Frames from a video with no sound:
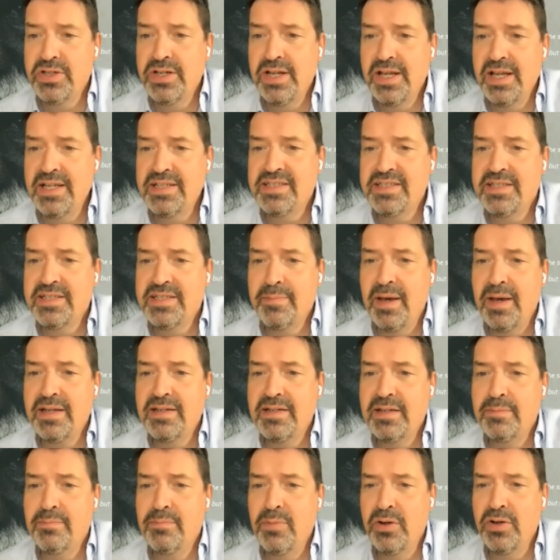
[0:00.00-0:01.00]
an
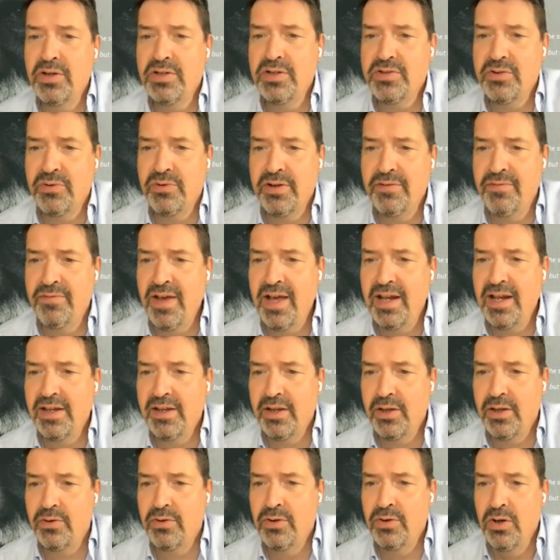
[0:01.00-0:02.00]
estimated monetary
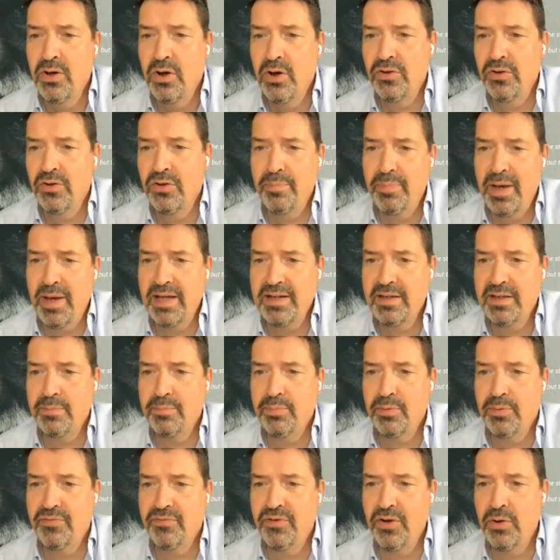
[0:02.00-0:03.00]
value on the patent
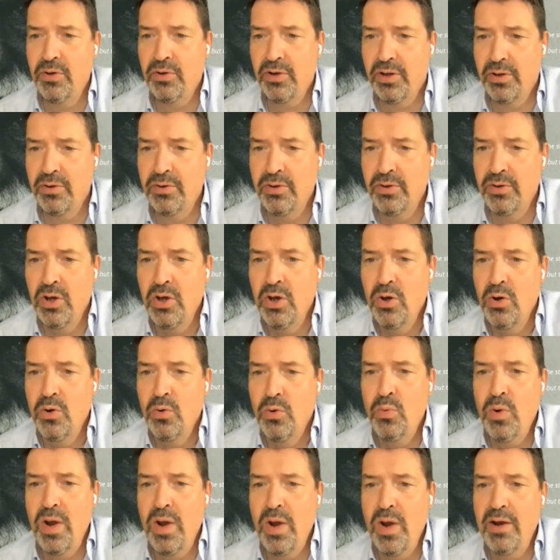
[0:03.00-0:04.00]
portfolio,
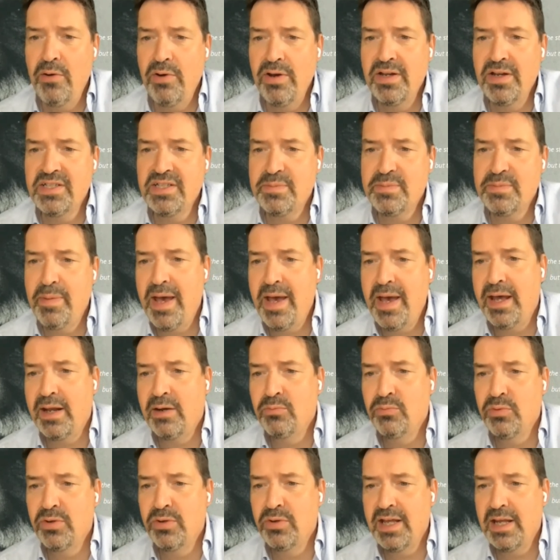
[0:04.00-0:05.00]
where in a
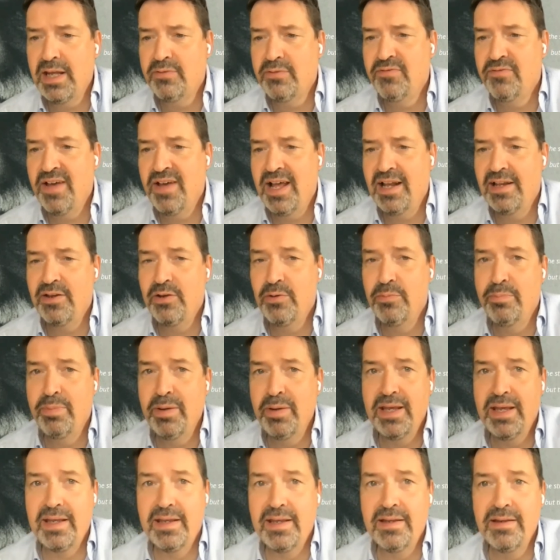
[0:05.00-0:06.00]
span would that value
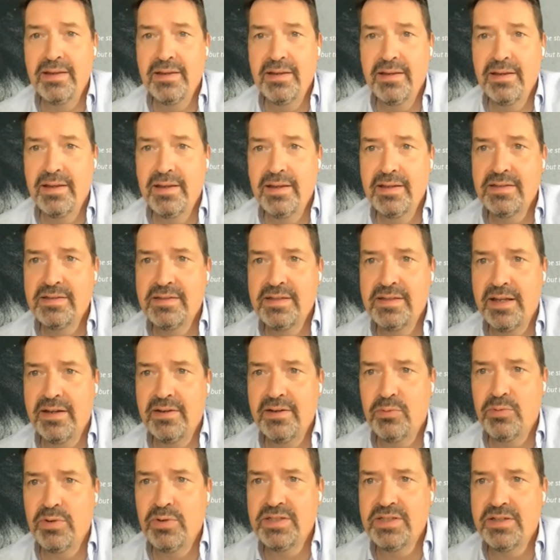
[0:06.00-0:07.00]
be? Is that
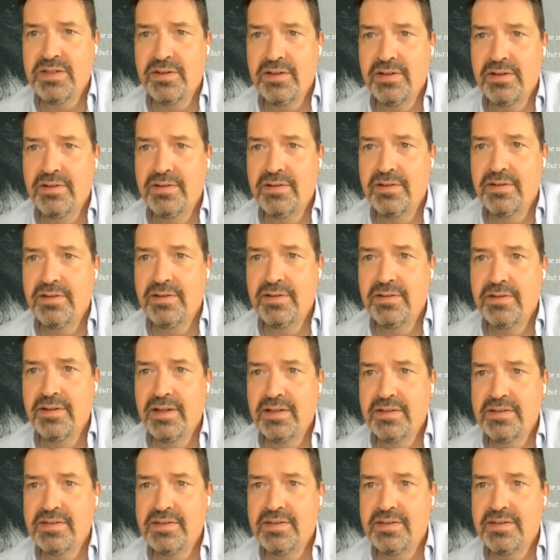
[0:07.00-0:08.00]
a question
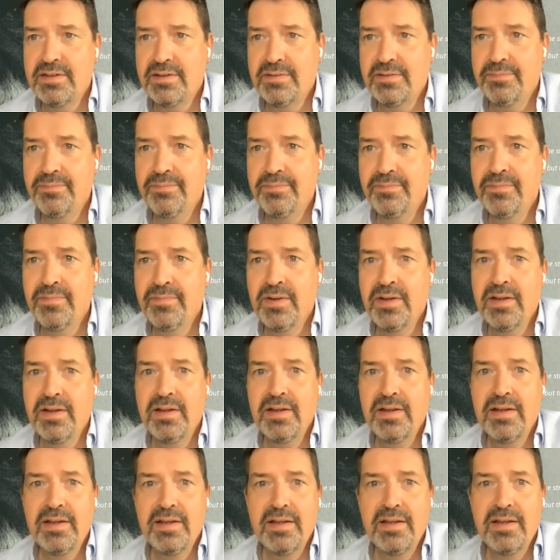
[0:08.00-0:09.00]
that's
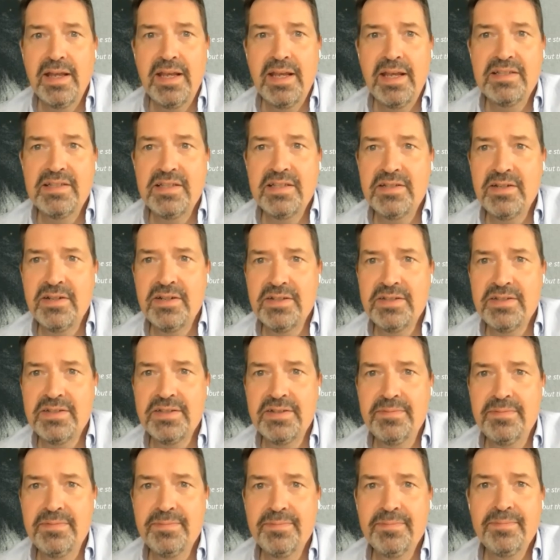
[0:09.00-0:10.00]
easy to
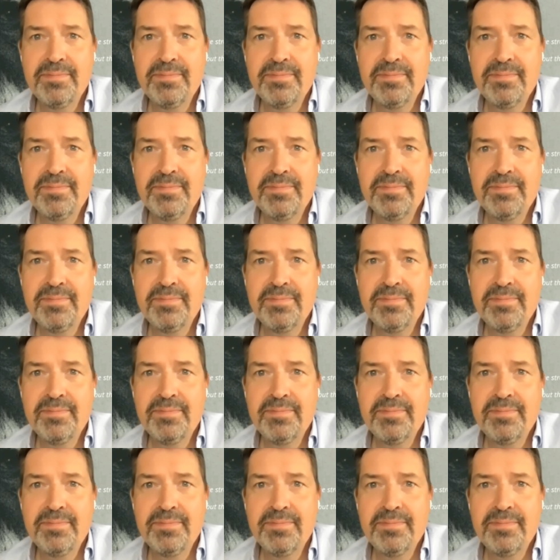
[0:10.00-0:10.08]
answer?